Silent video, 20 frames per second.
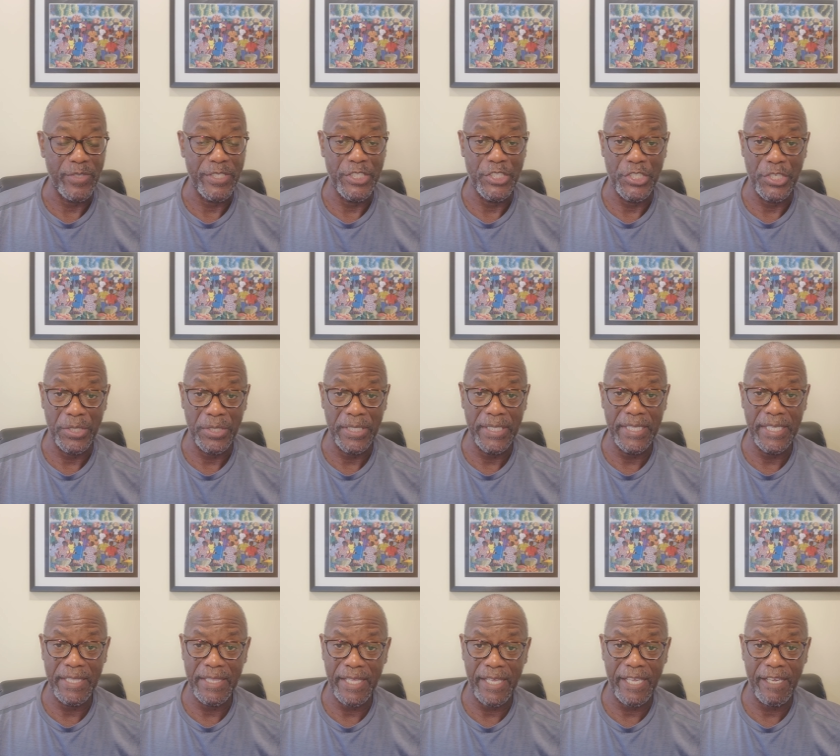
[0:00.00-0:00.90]
We
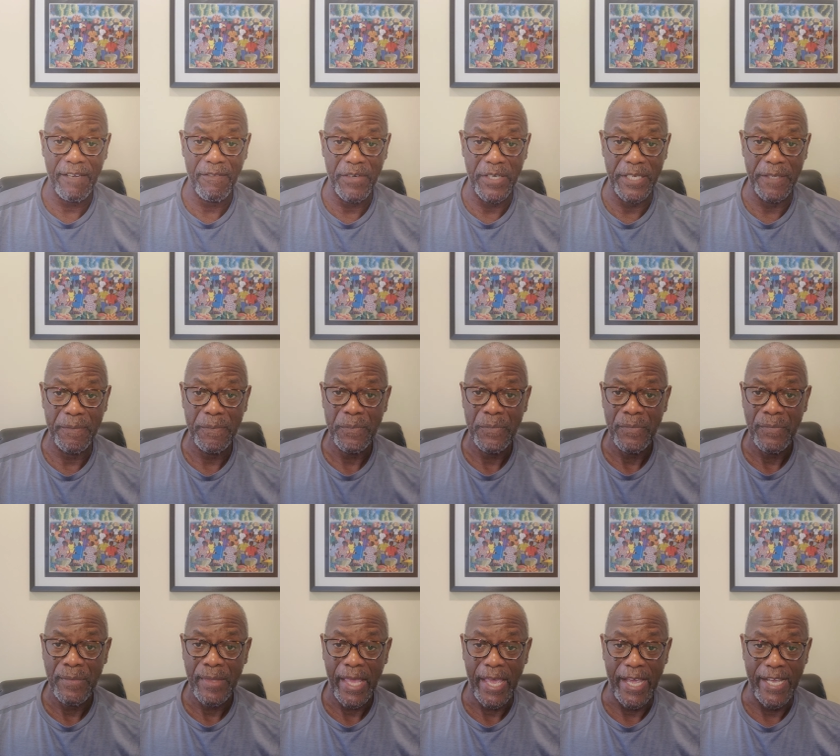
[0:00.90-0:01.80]
generally think of it
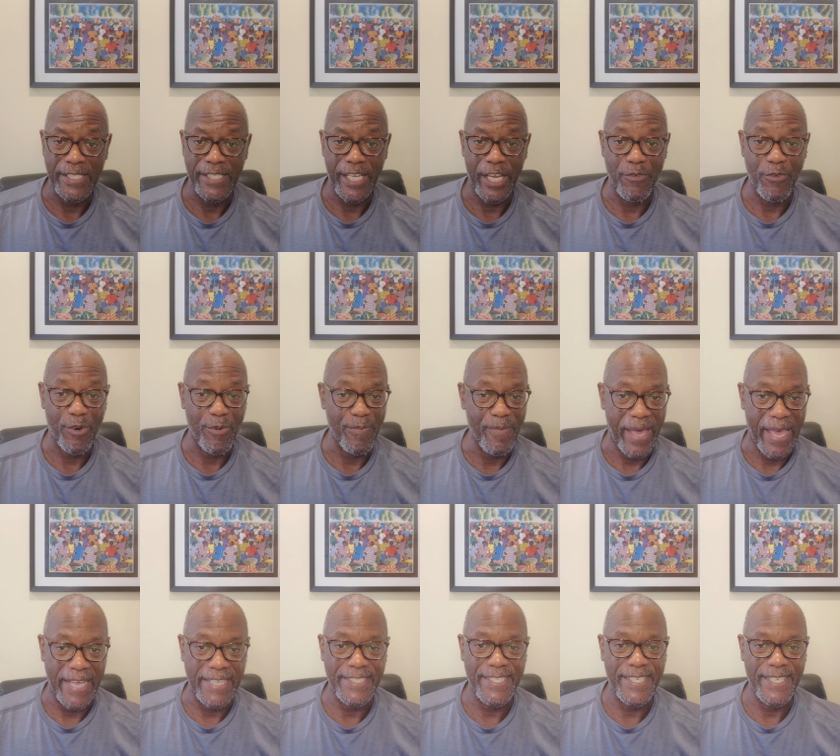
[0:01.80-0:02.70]
as a
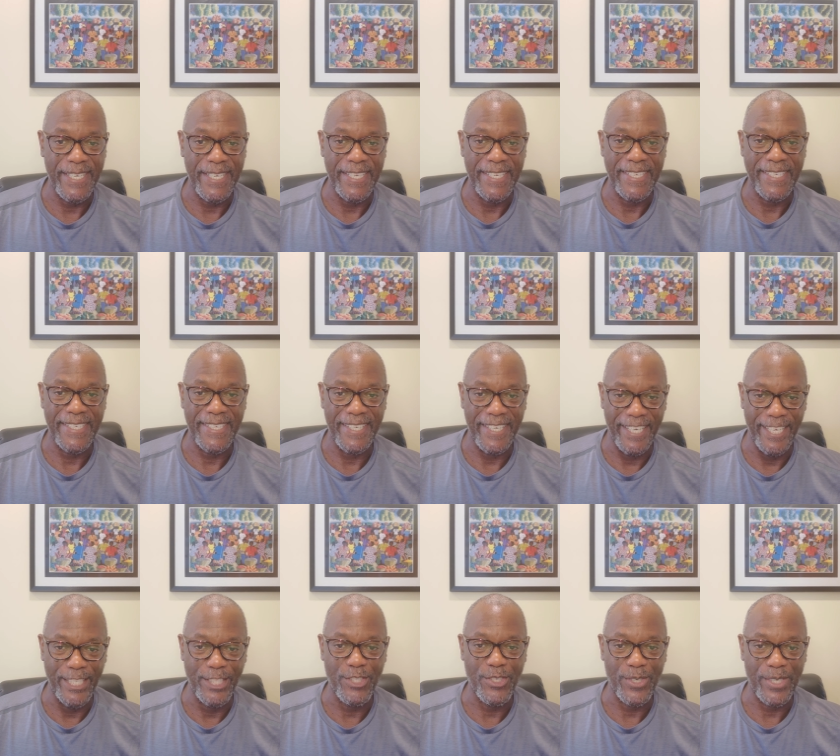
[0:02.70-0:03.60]
romantic
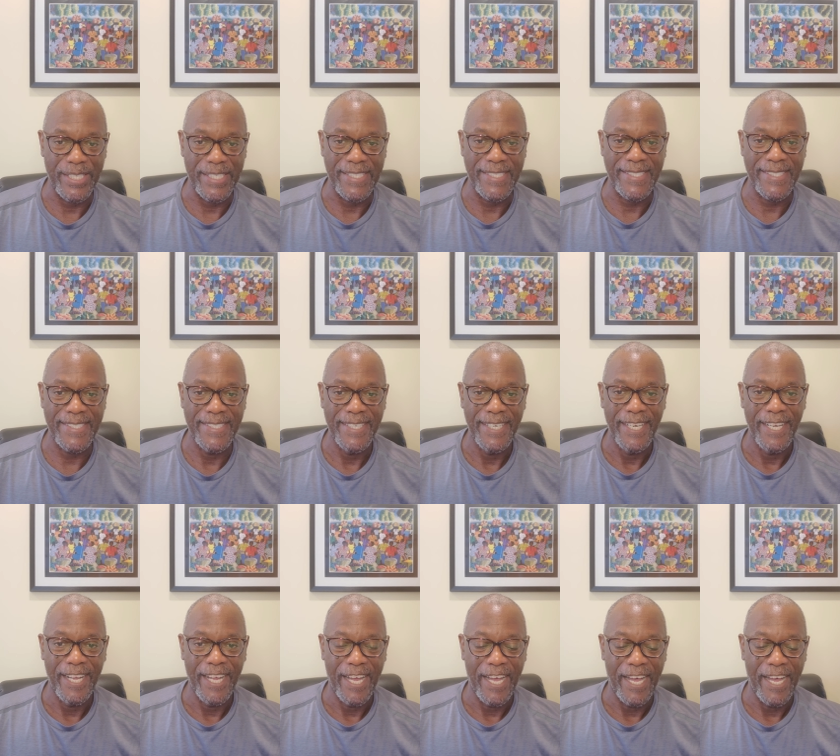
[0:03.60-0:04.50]
interest,
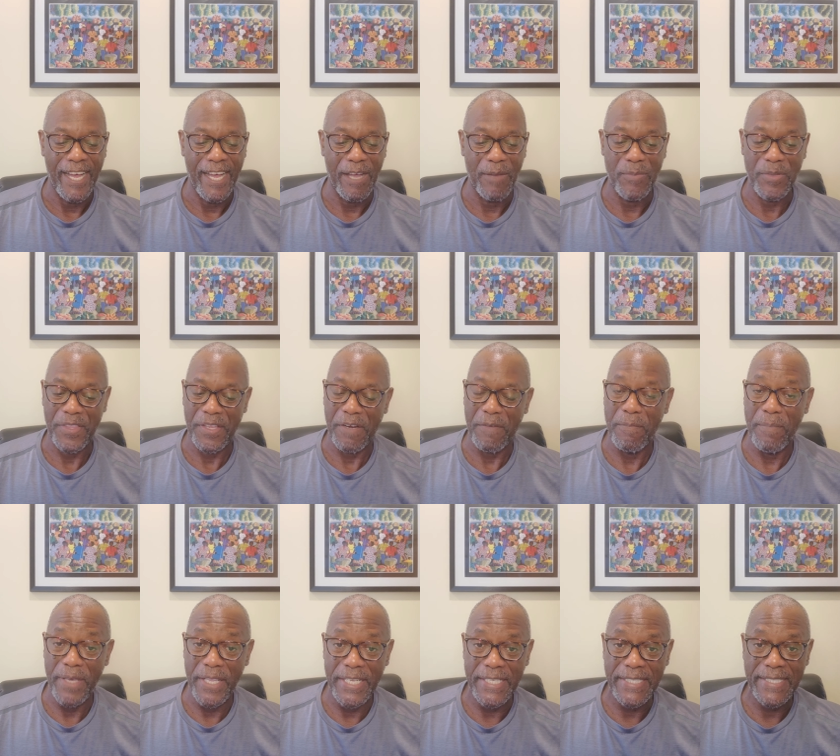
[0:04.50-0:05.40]
uh, but there are
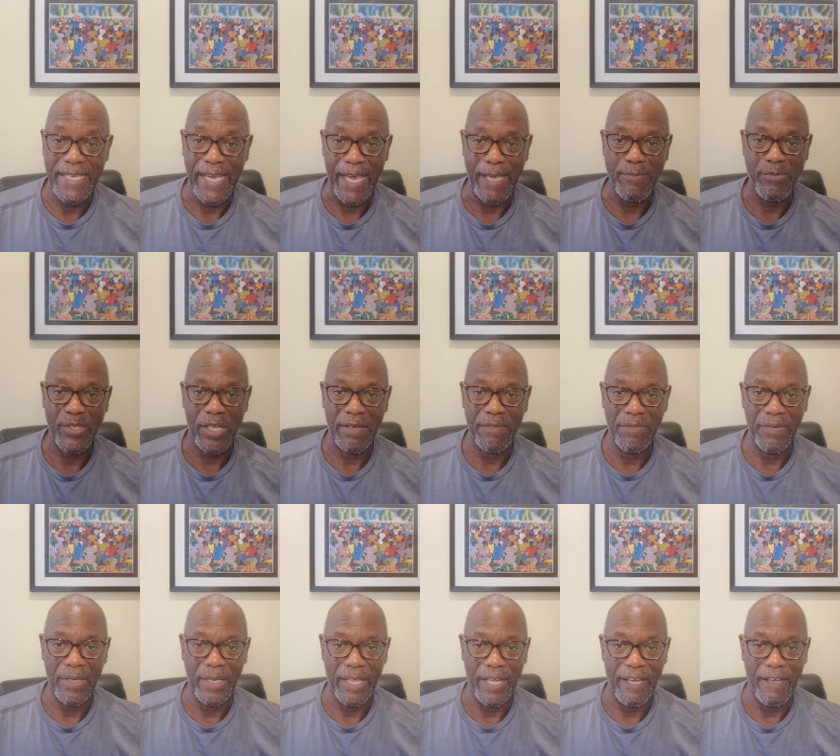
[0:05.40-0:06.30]
many types of
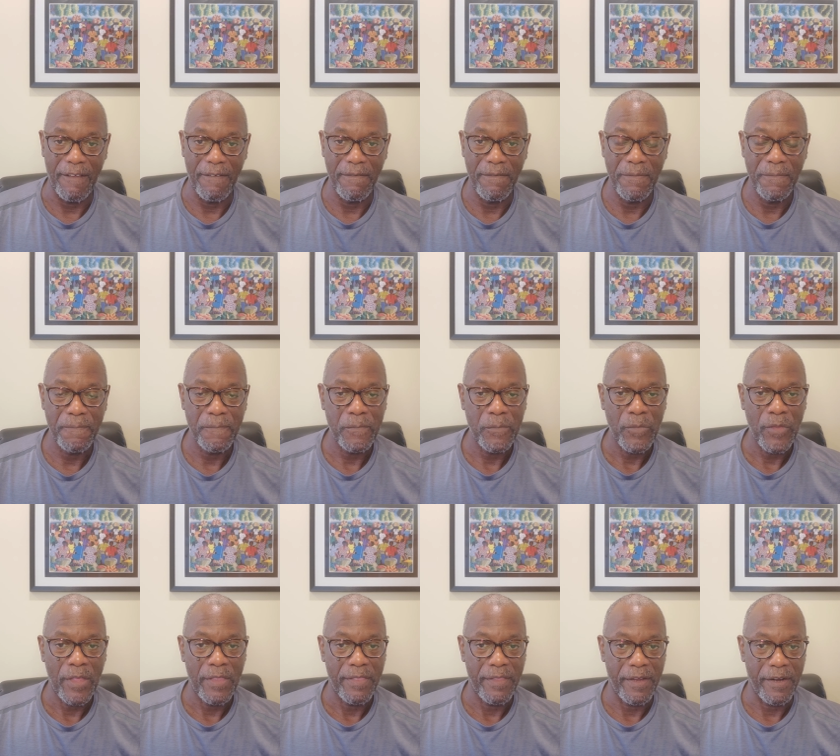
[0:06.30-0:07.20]
love.
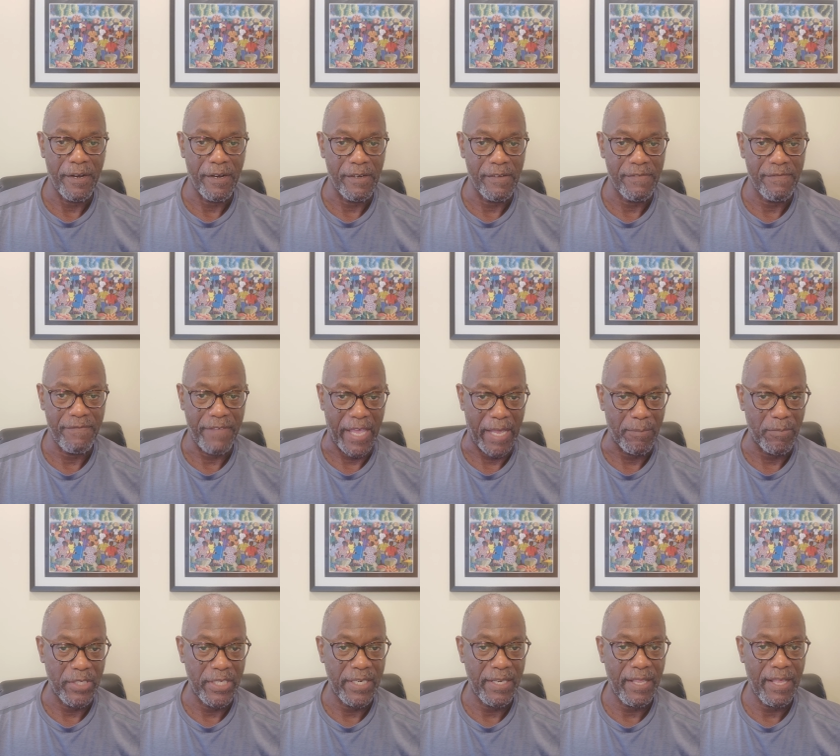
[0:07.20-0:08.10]
There are
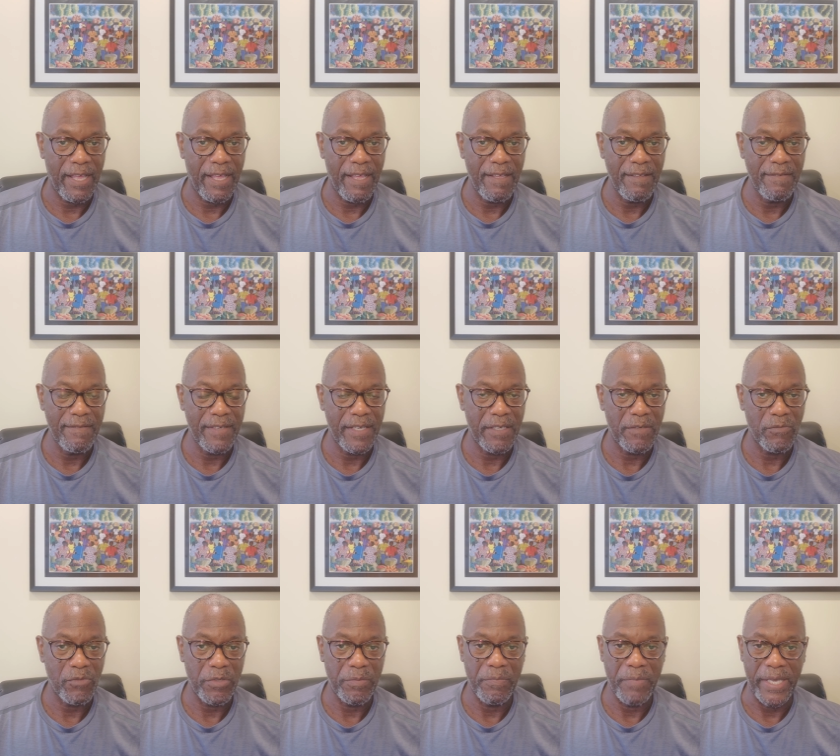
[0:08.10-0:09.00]
family love.
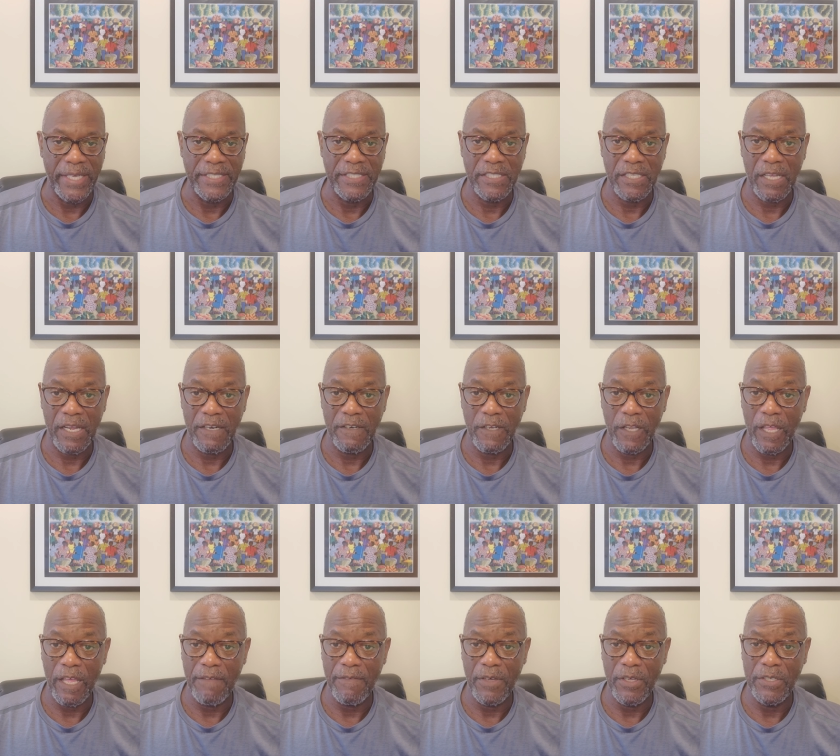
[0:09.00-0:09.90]
We base our
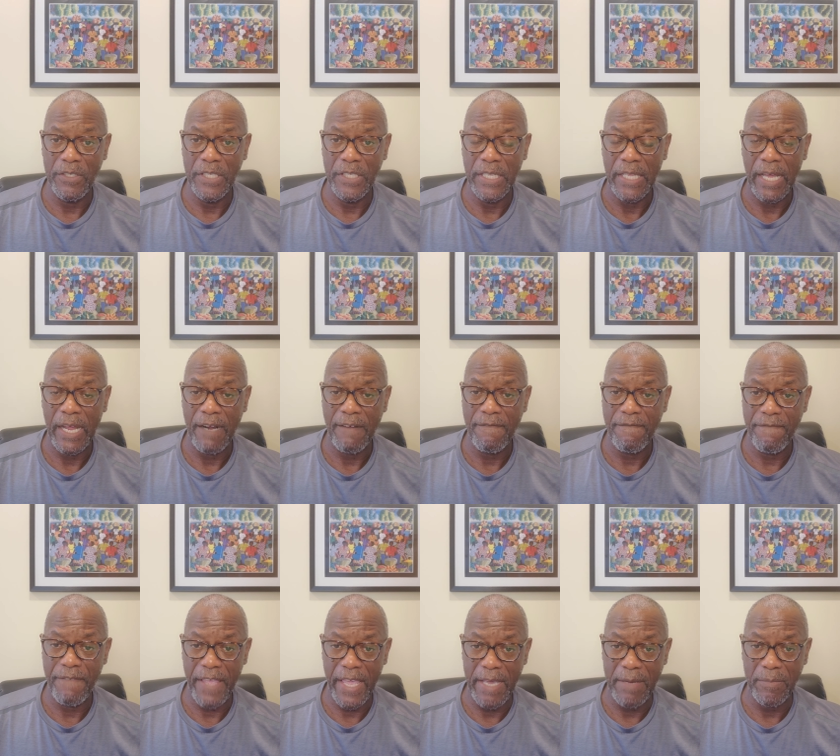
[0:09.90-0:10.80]
love on our
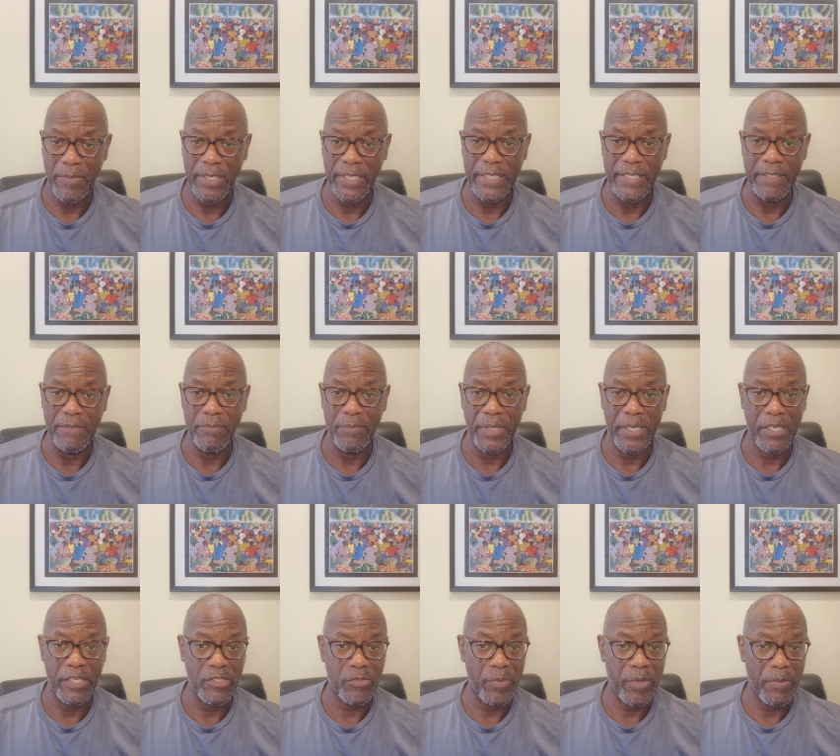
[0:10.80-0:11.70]
family
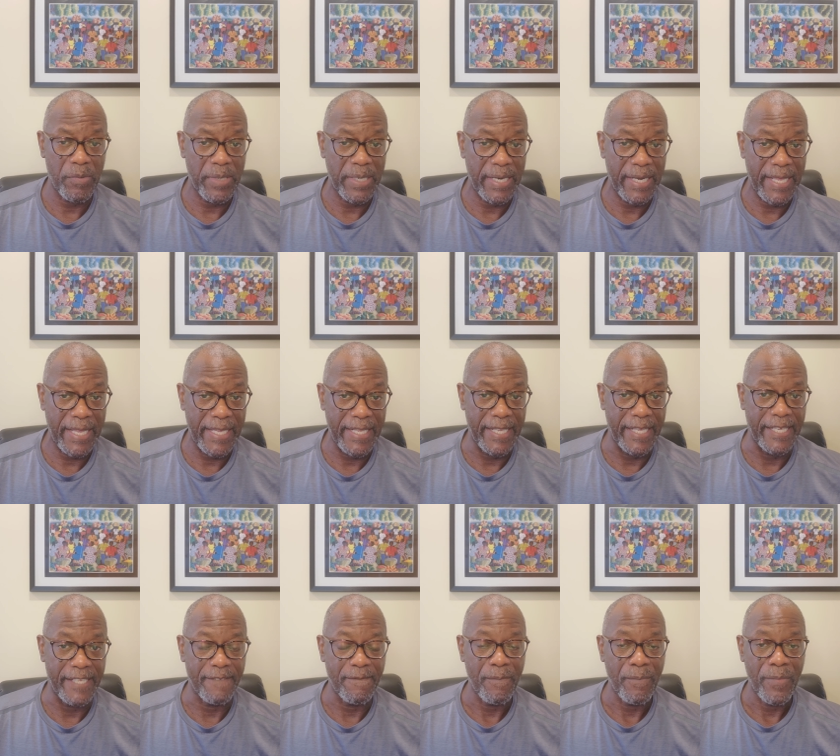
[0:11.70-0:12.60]
because we're
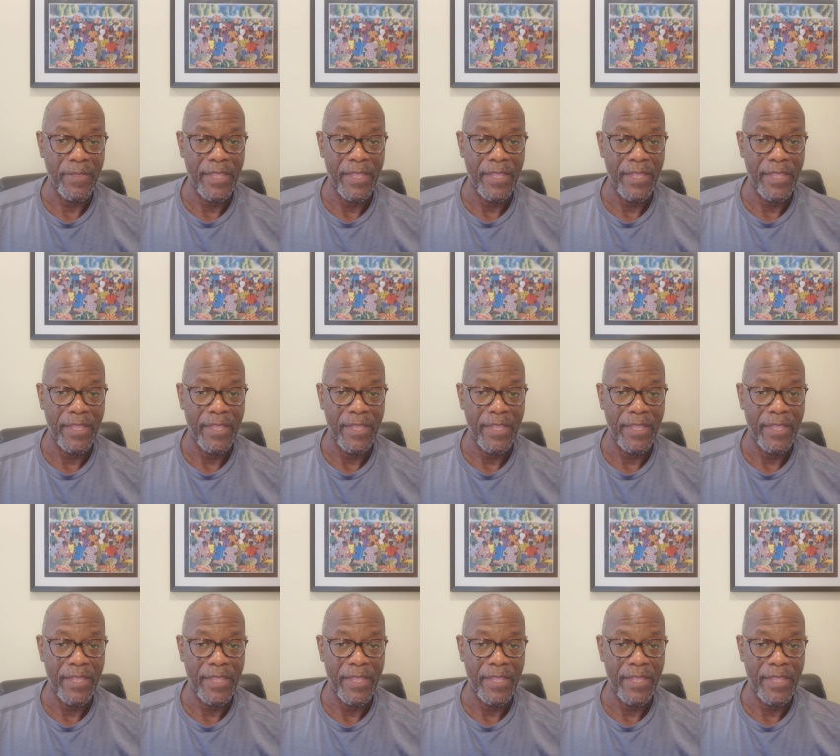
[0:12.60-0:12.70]
related.